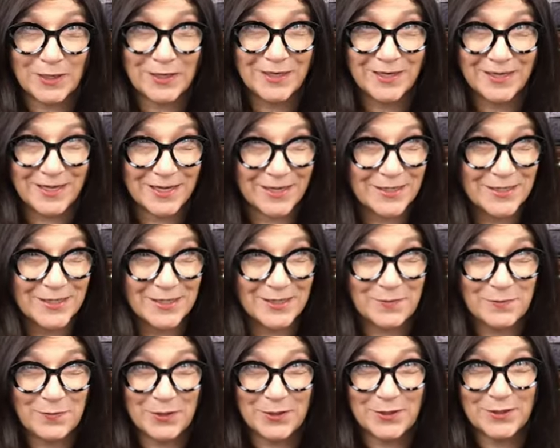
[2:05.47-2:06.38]
bit of
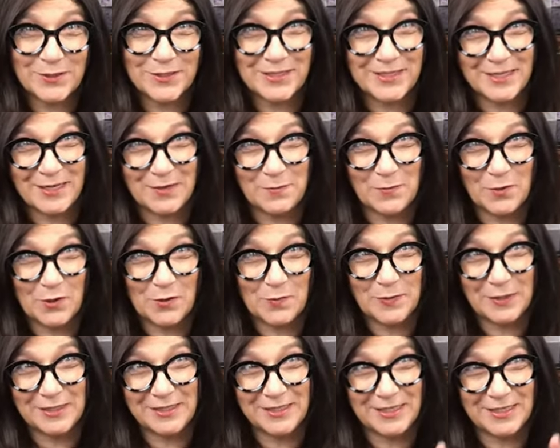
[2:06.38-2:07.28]
conspiracy
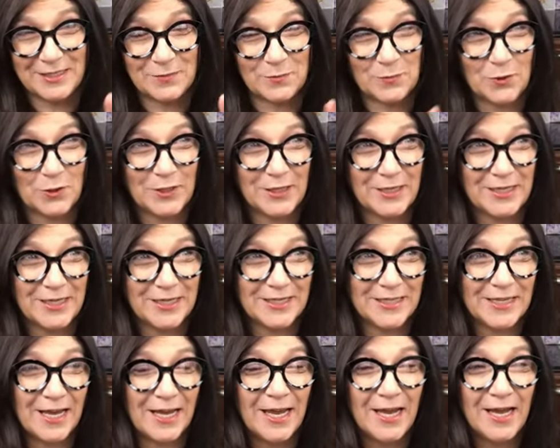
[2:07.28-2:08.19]
moment this morning
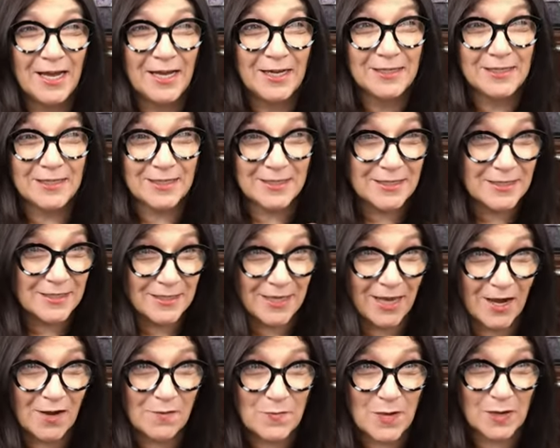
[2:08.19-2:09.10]
because I this is
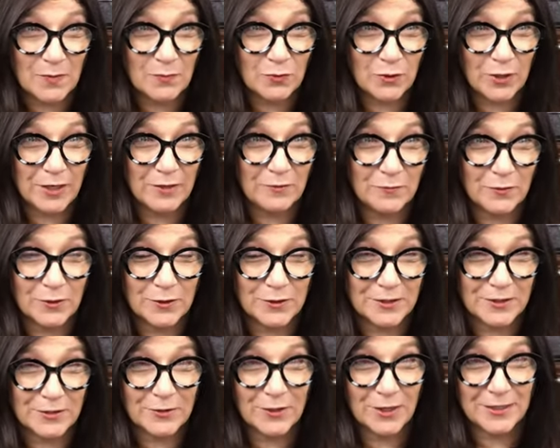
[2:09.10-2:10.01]
how my brain
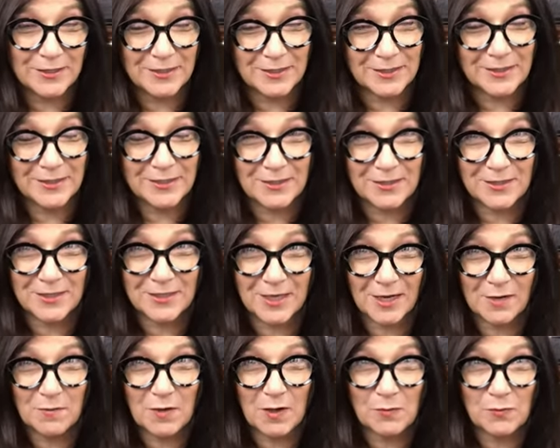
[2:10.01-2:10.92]
works, you guys. This is just
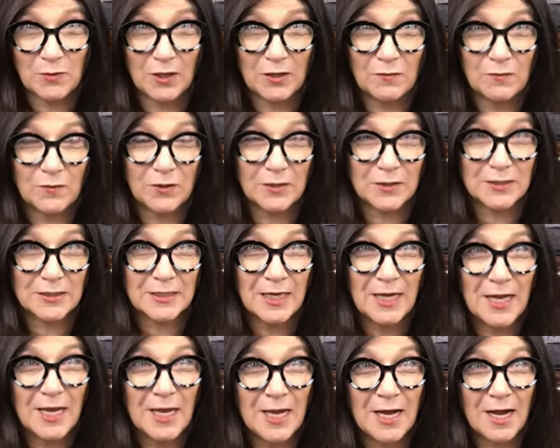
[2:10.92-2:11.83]
how my brain works.
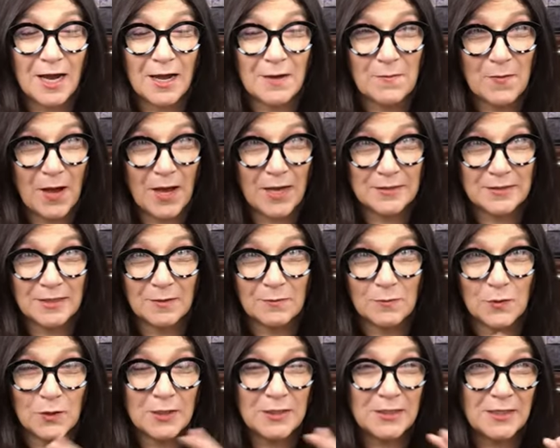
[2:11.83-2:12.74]
I'm as
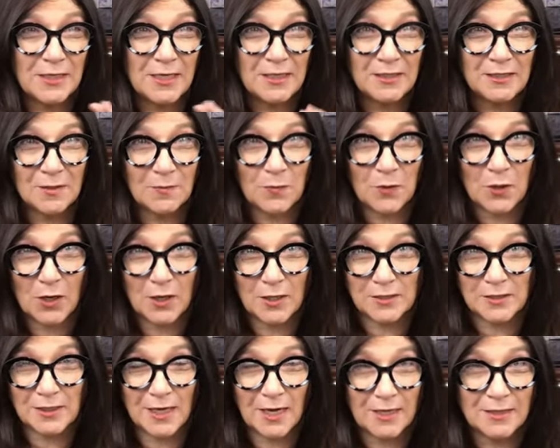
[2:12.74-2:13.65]
I'm listening to
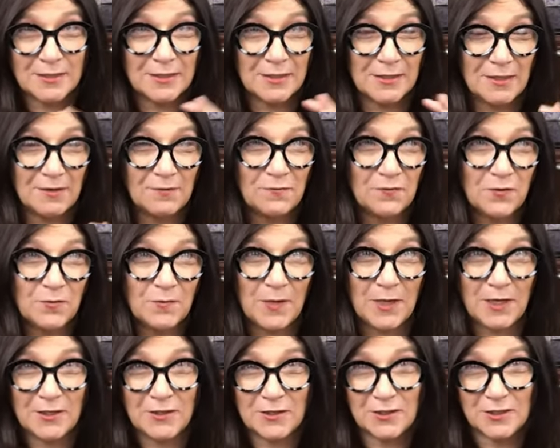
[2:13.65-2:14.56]
podcasts and
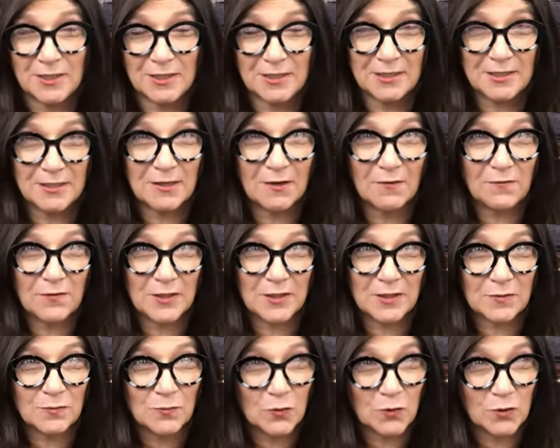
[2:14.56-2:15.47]
information and stuff
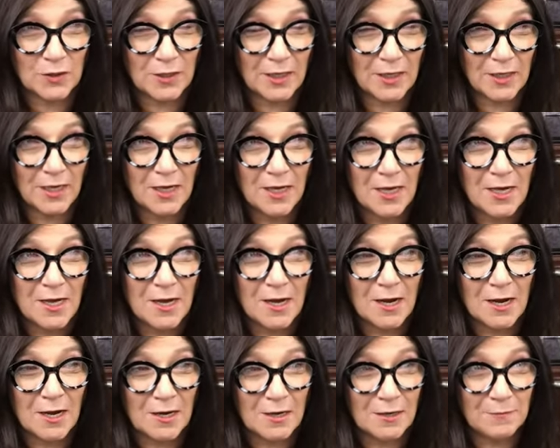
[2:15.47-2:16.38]
this morning
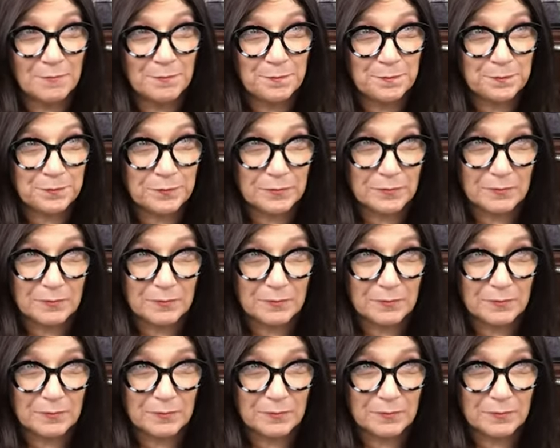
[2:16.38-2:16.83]
um,